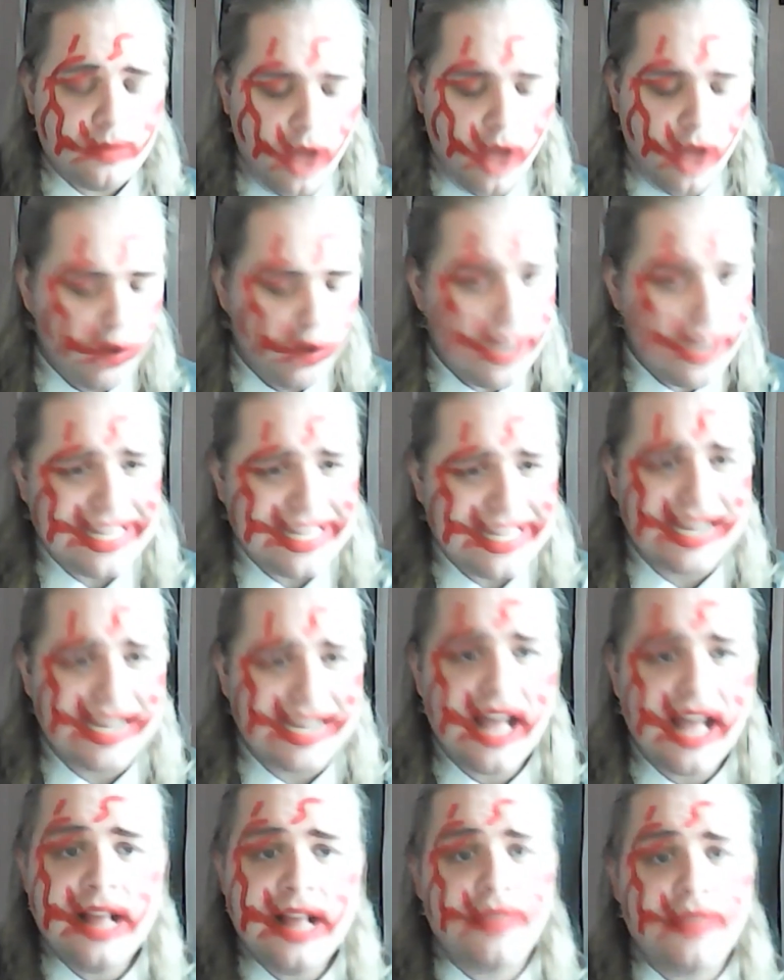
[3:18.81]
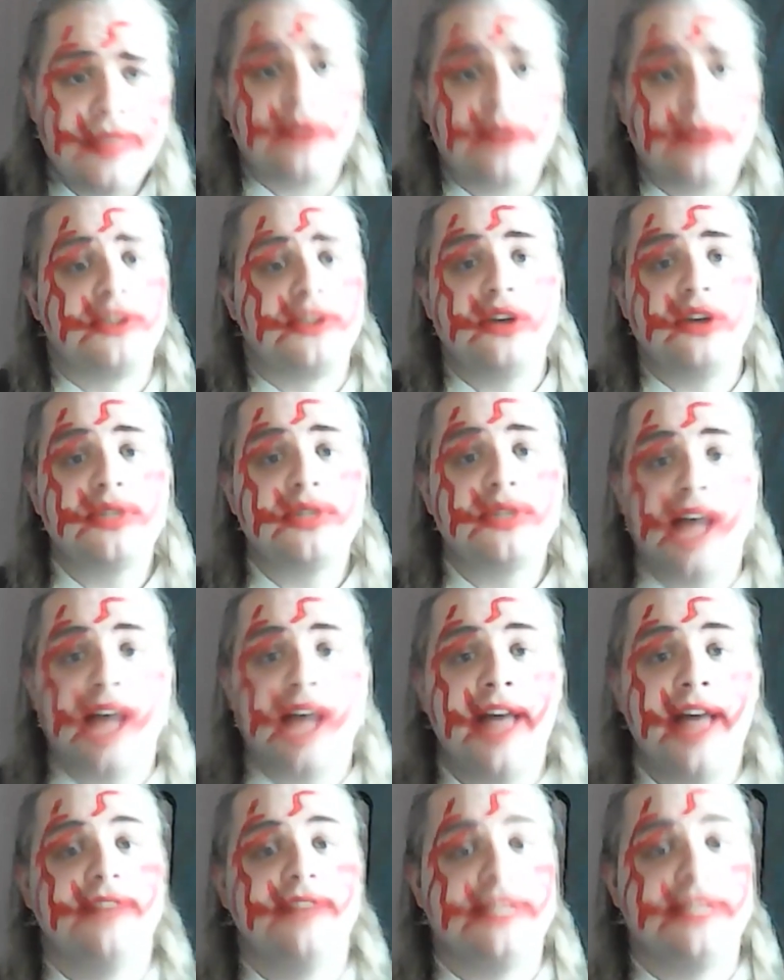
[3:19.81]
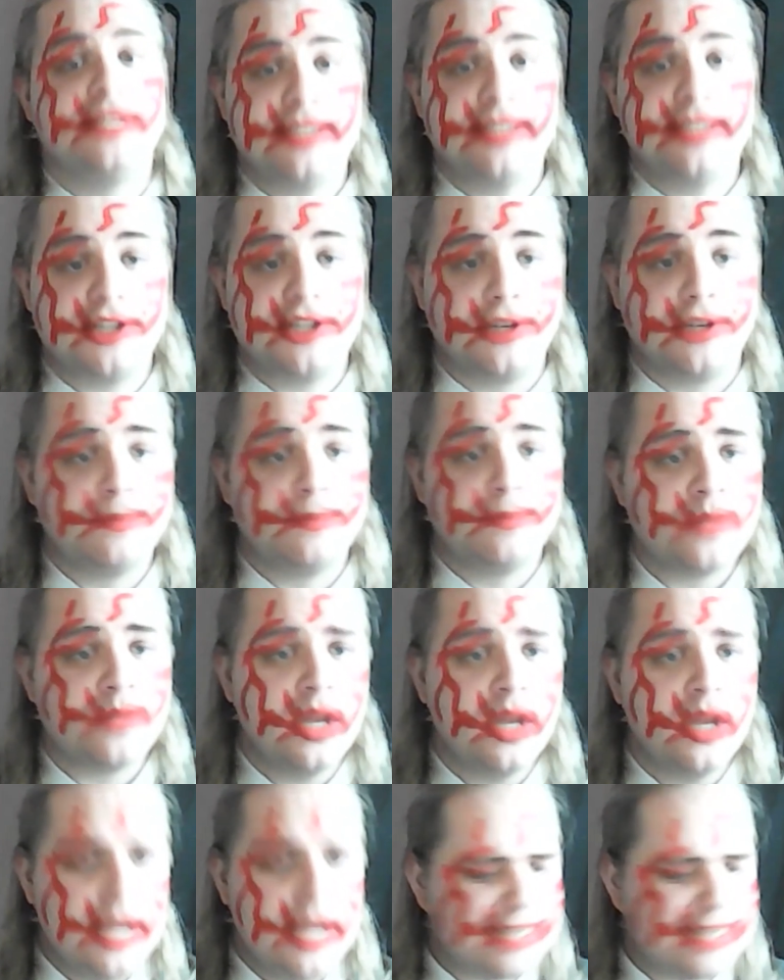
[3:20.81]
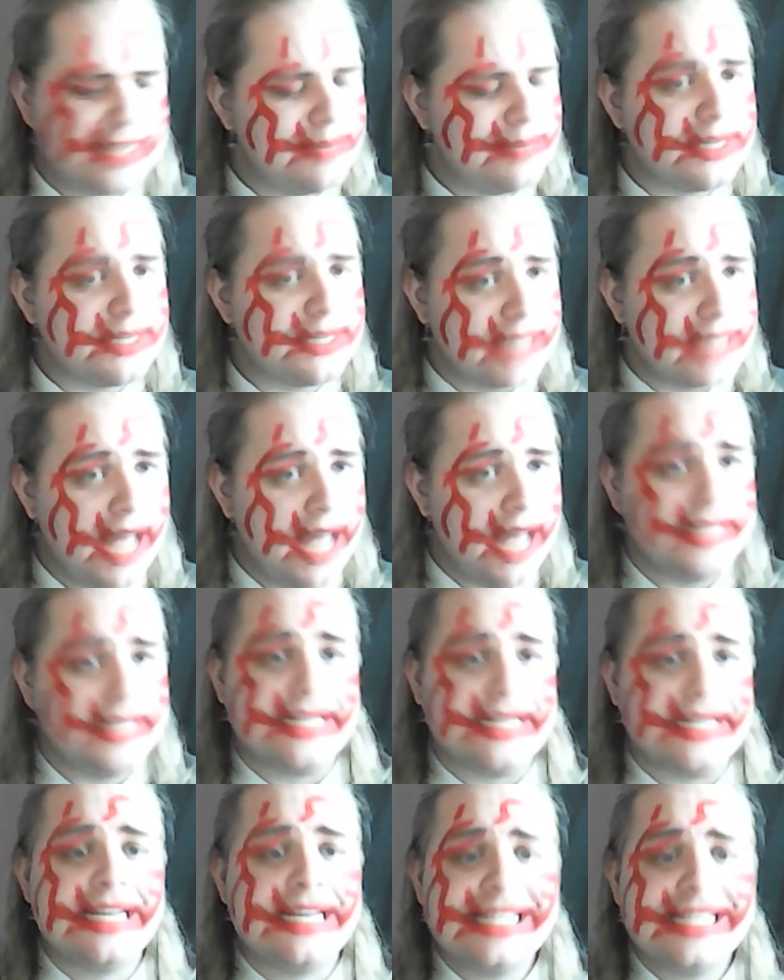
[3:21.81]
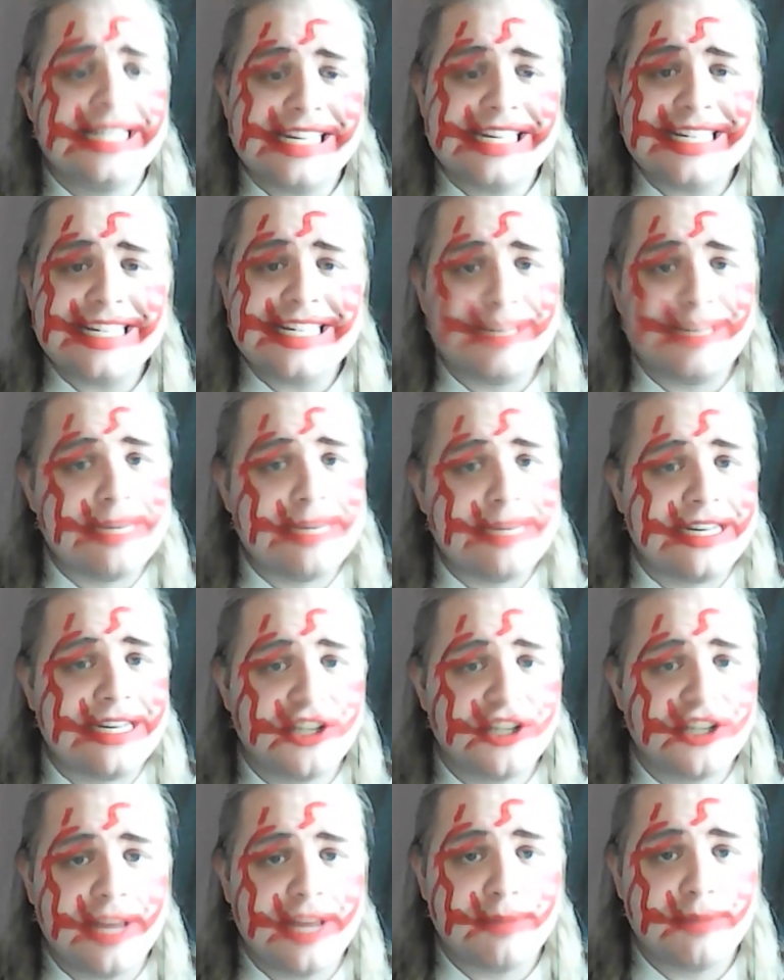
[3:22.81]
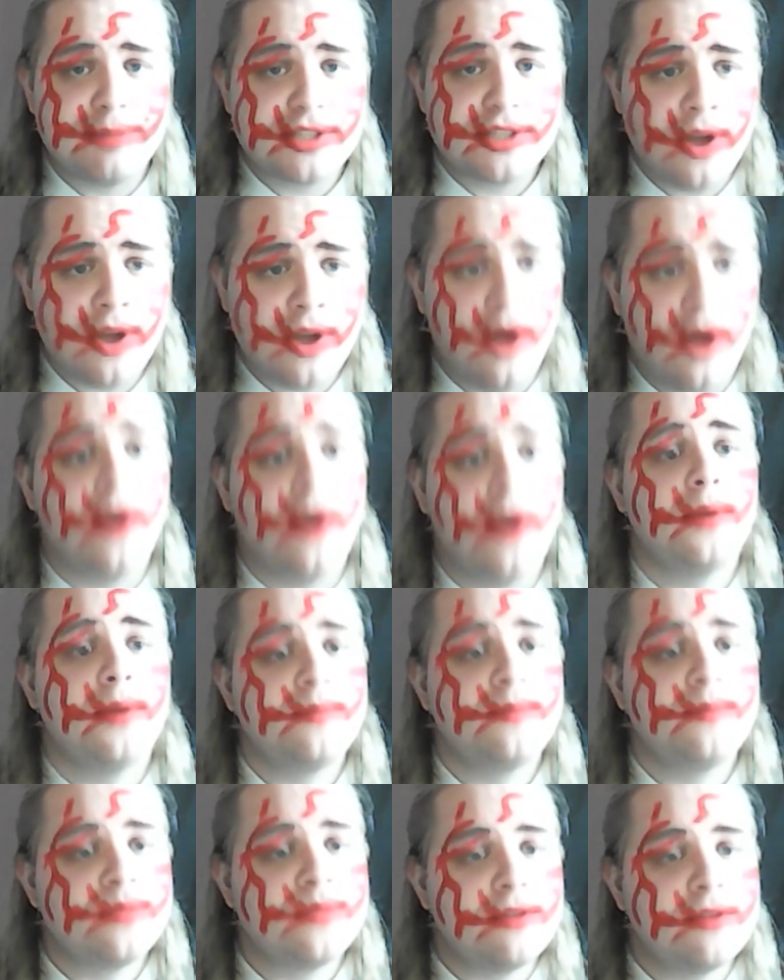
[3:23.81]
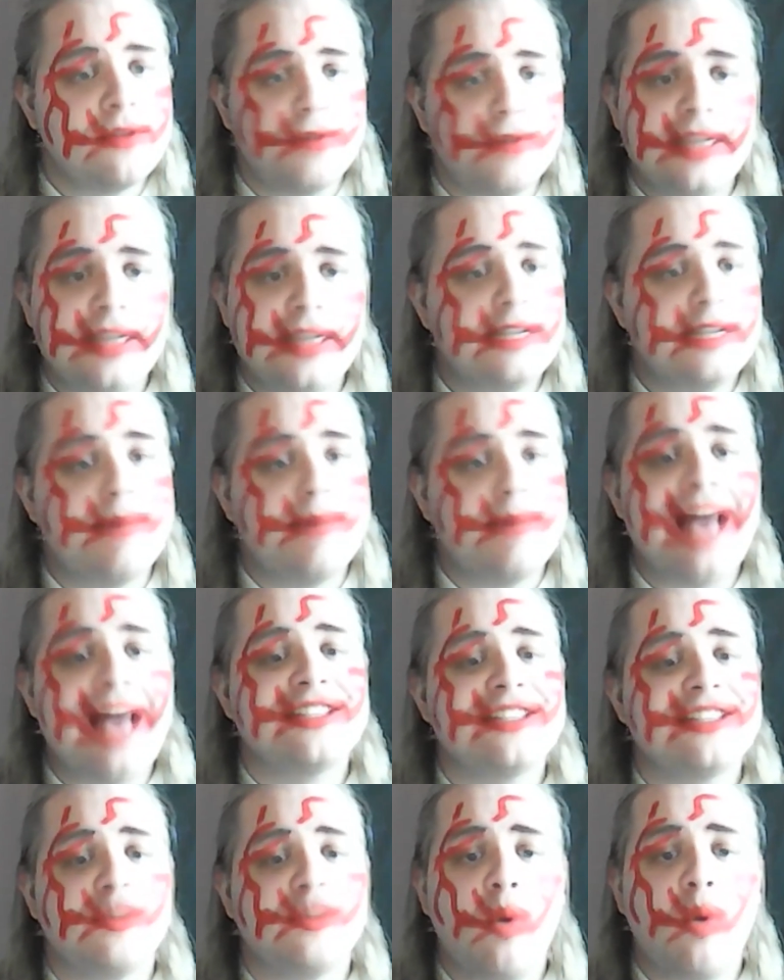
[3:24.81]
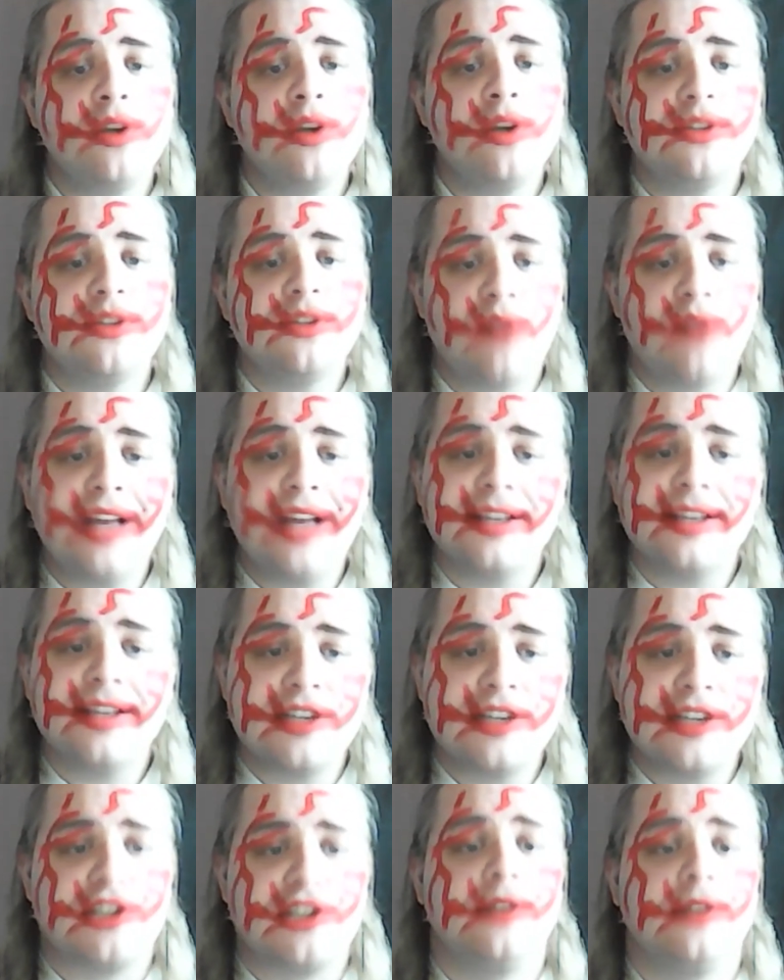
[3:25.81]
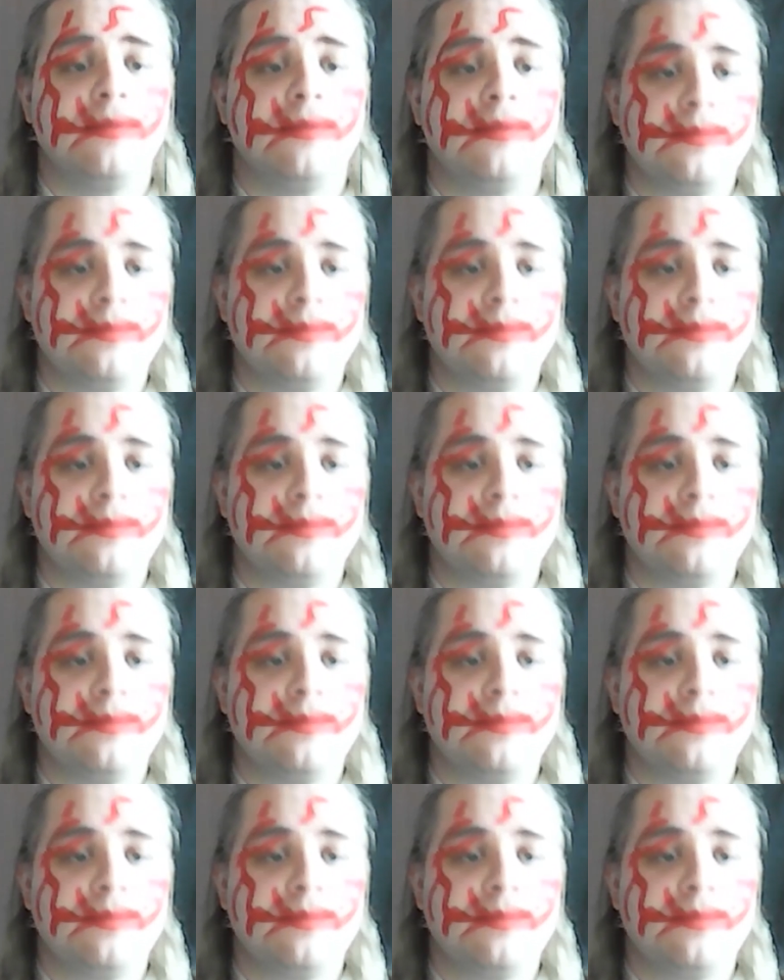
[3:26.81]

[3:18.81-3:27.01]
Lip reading: On waking, there was no sign of incision, except a tiny kidney bean-shaped scar, faded past the point of recognition.